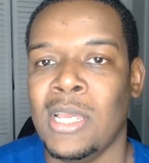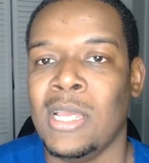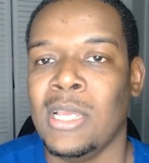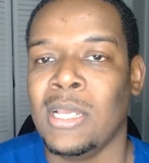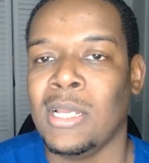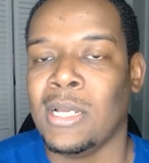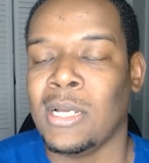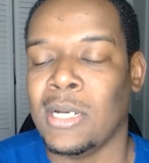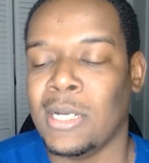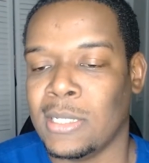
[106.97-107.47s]

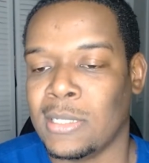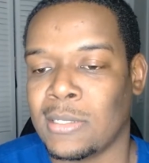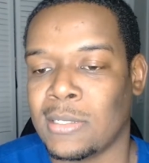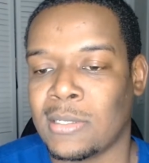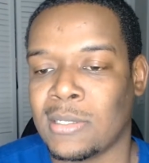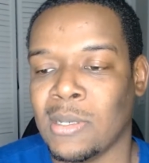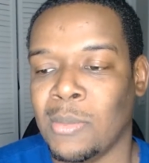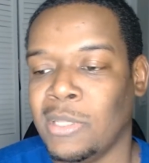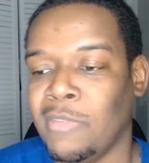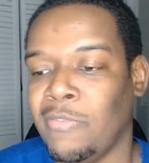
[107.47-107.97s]
because
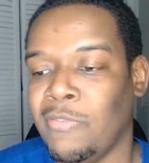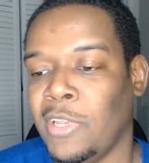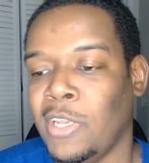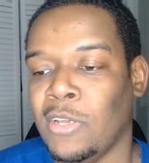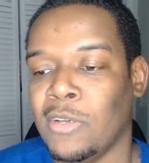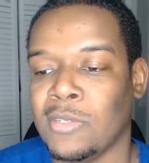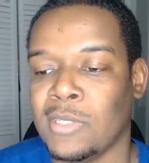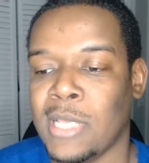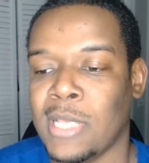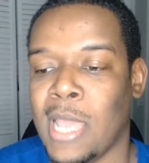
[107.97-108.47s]
some of the
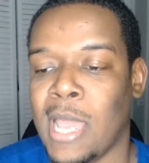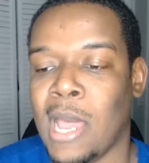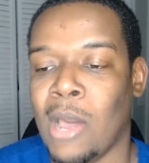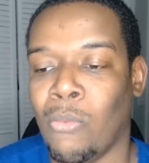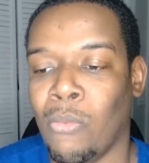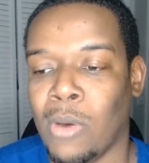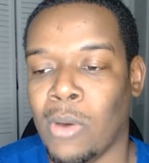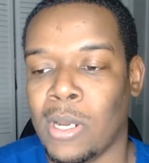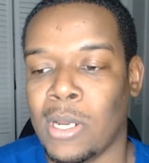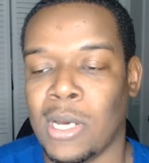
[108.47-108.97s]
videos that I
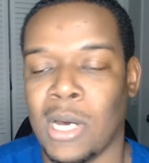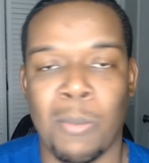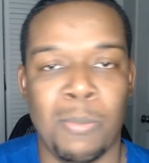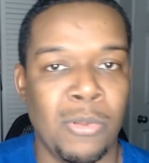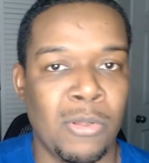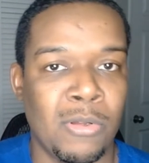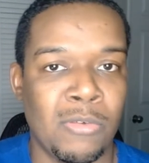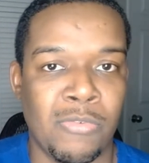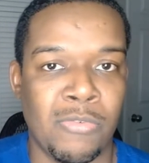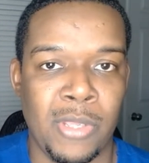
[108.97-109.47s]
want to
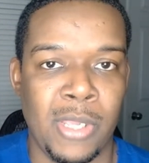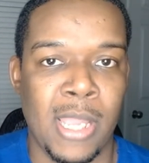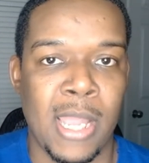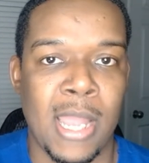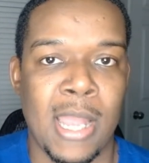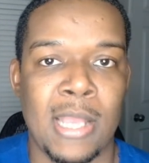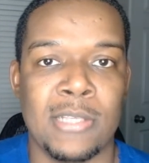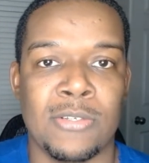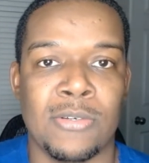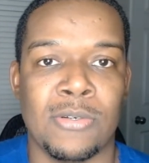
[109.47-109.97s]
upload for you
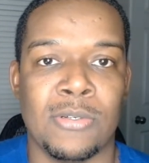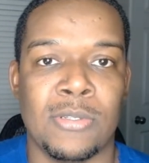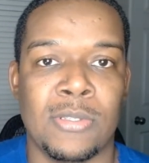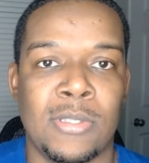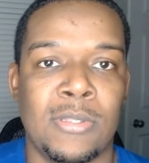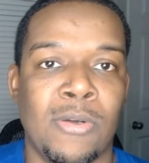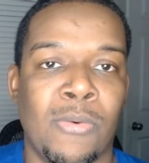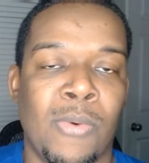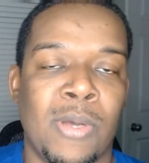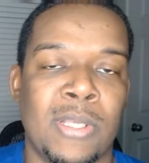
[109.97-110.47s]
guys or
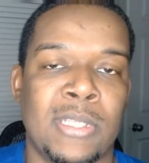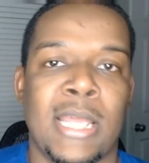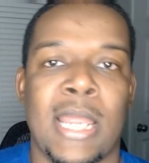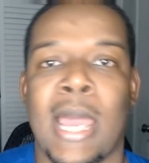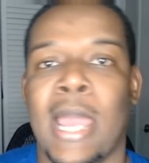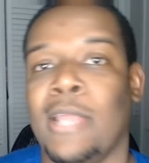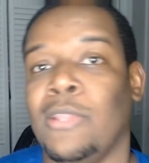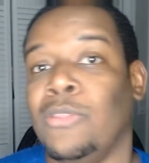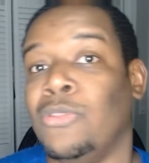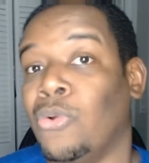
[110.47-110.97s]
the ones that
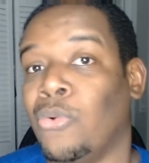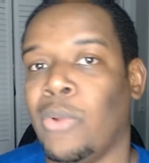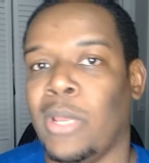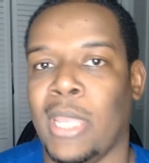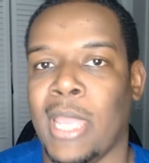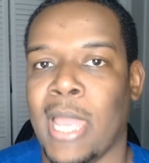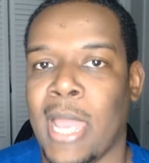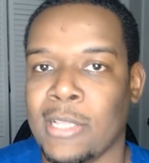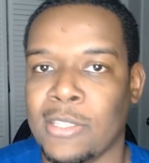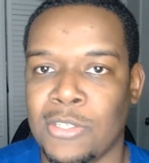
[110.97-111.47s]
I do
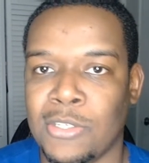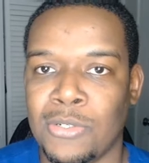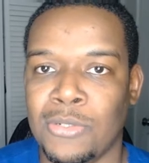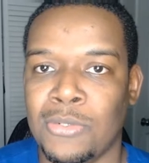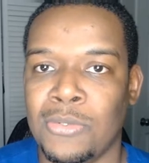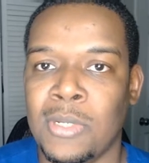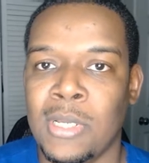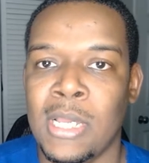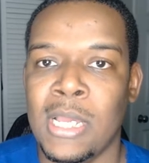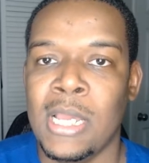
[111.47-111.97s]
react
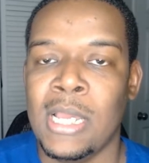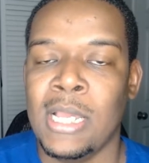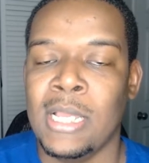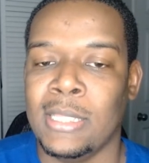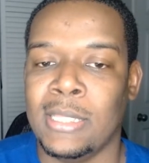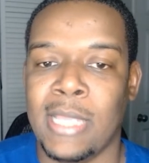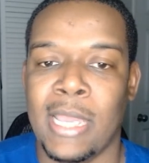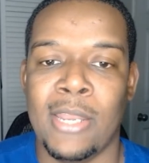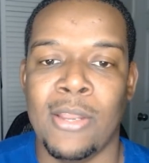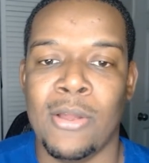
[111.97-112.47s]
to,
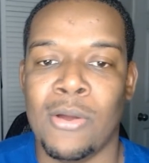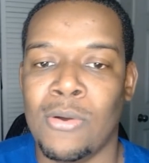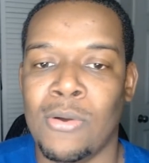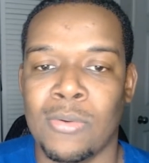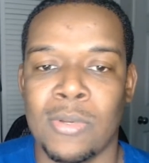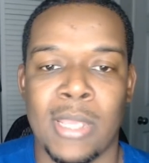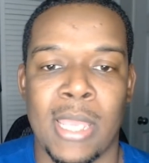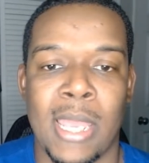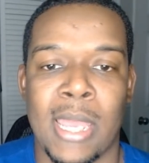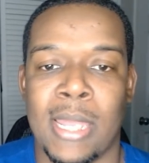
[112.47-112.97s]
they
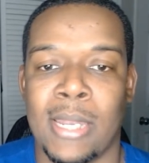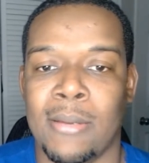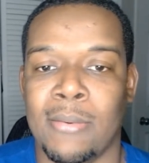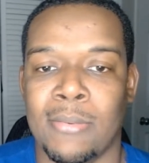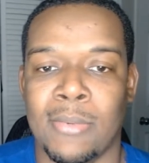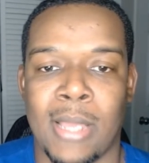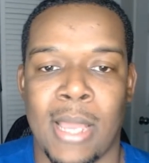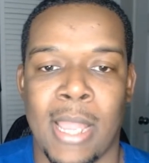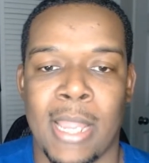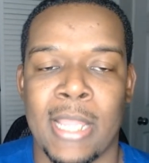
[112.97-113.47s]
don't get,
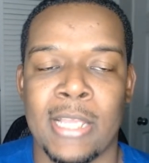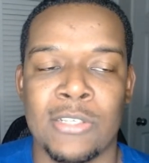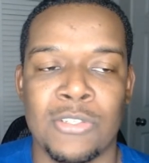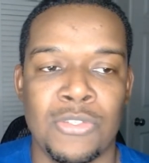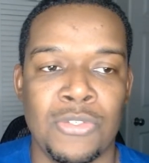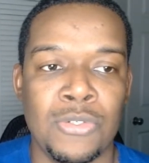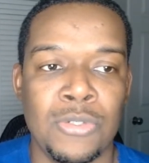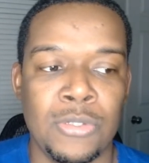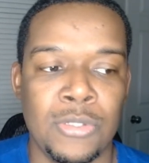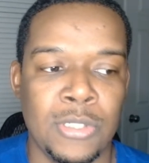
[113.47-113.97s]
I guess
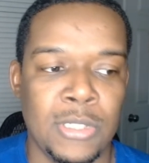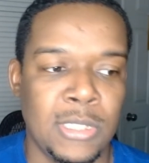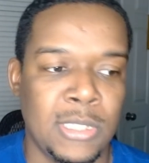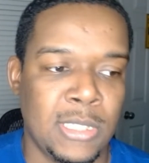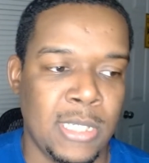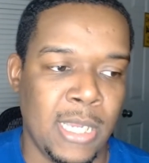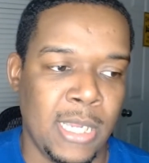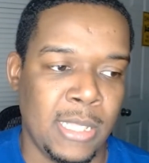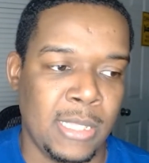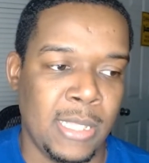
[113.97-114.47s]
you could
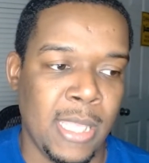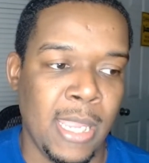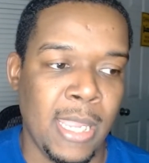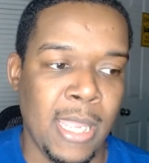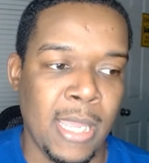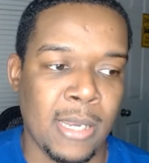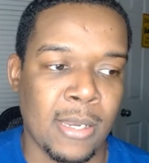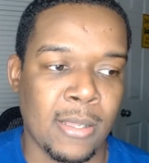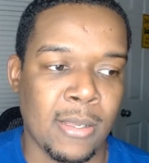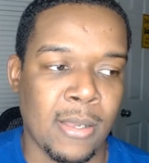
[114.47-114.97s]
say they
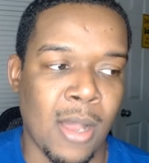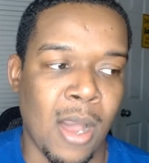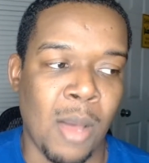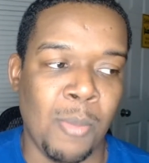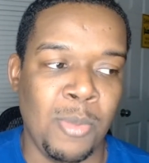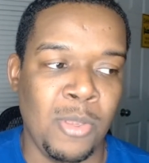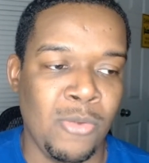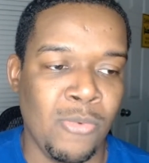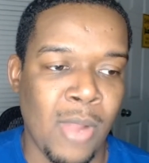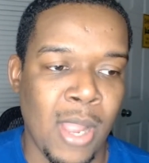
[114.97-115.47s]
get
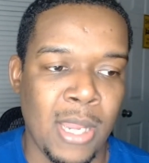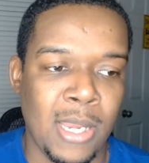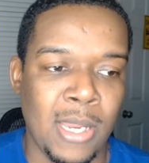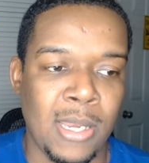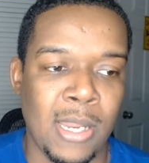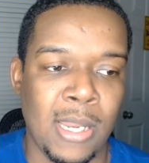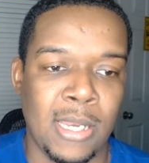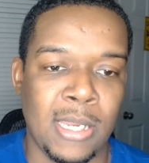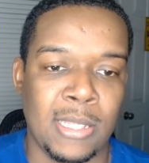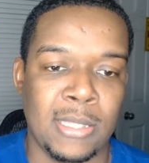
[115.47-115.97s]
copyrighted
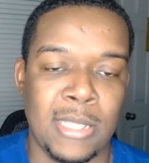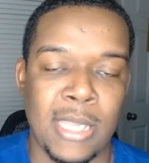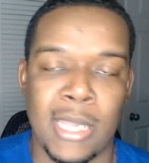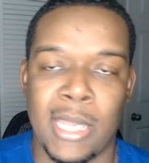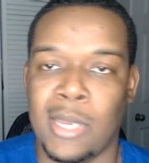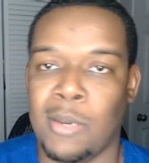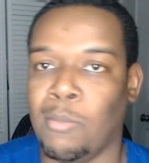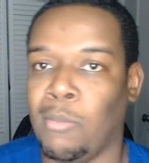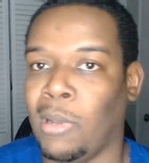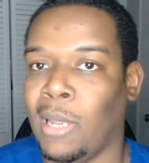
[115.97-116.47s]
and then they
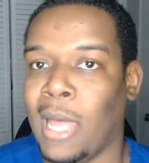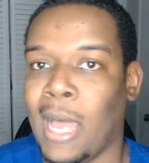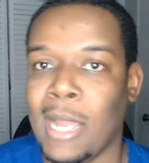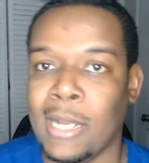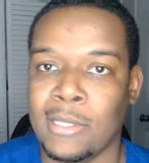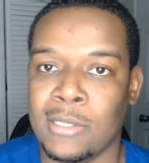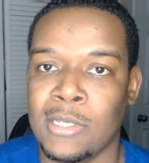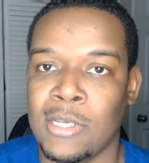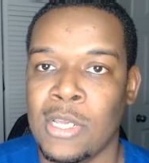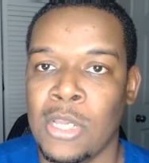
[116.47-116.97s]
get
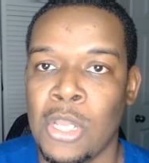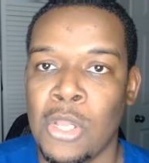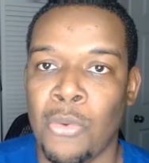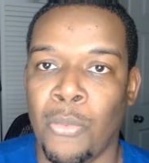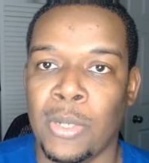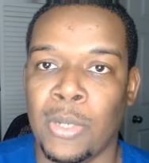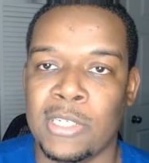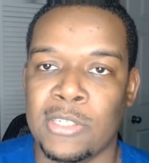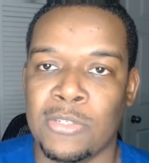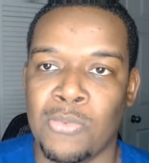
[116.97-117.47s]
blocked.
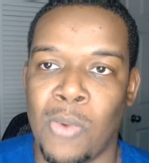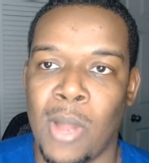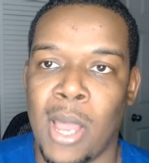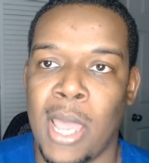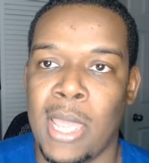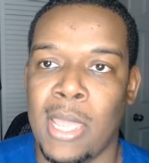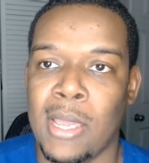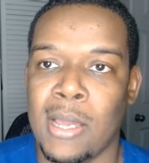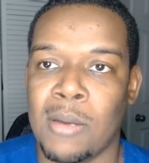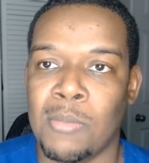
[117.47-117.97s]
Which is
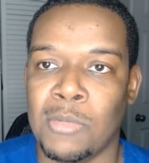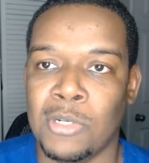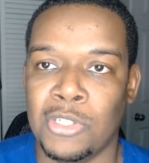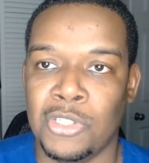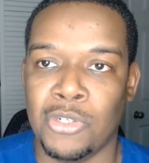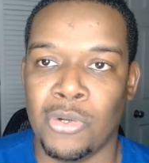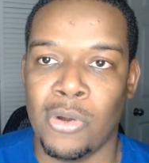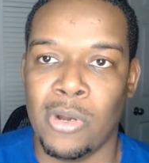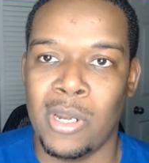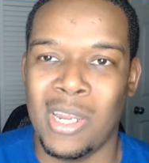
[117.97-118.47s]
why a
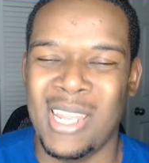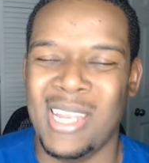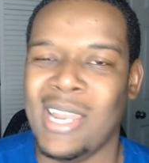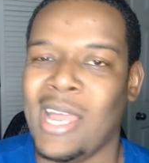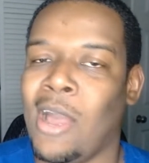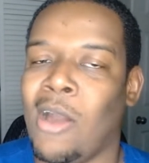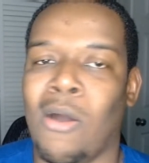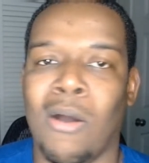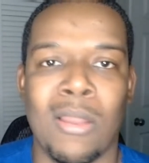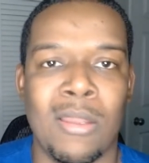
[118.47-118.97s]
majority,
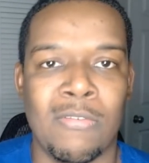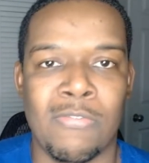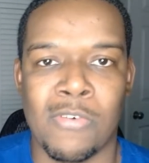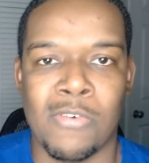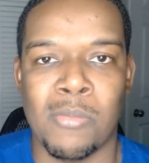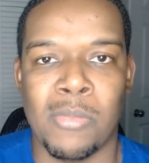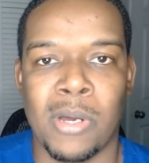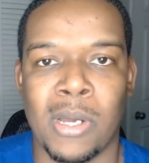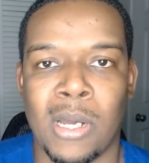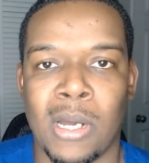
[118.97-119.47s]
not all of them,
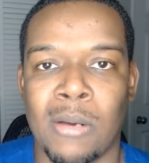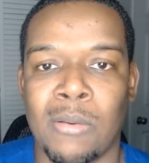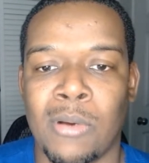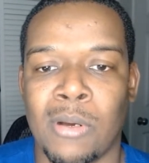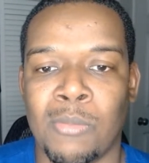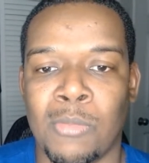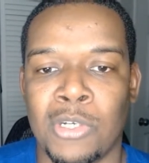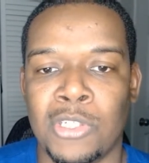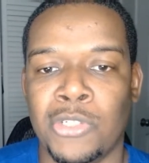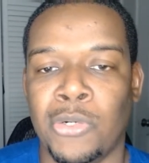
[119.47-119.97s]
but a
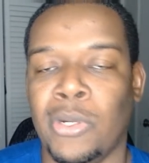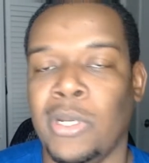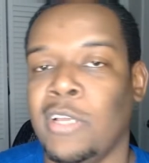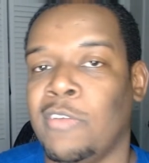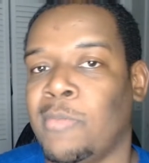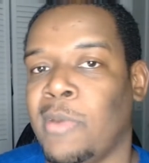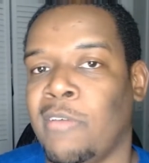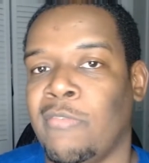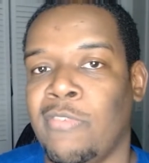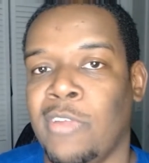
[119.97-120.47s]
majority of
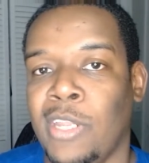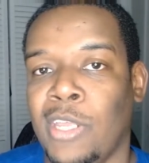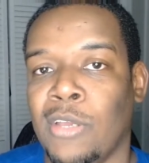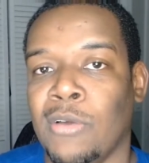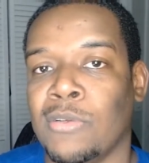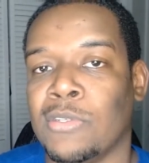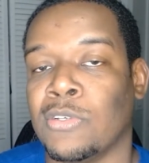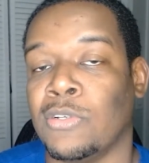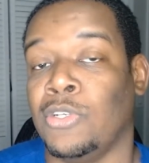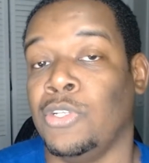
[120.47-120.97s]
my
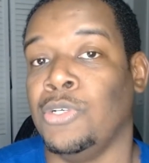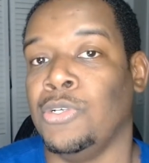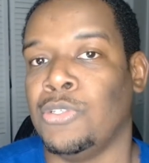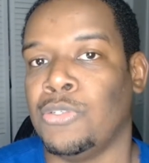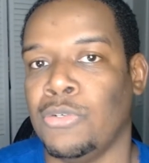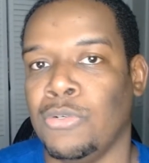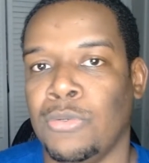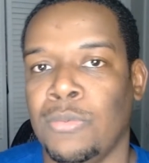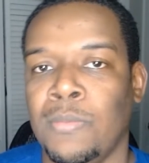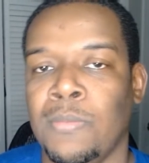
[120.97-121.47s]
videos on
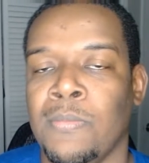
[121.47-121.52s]
YouTube,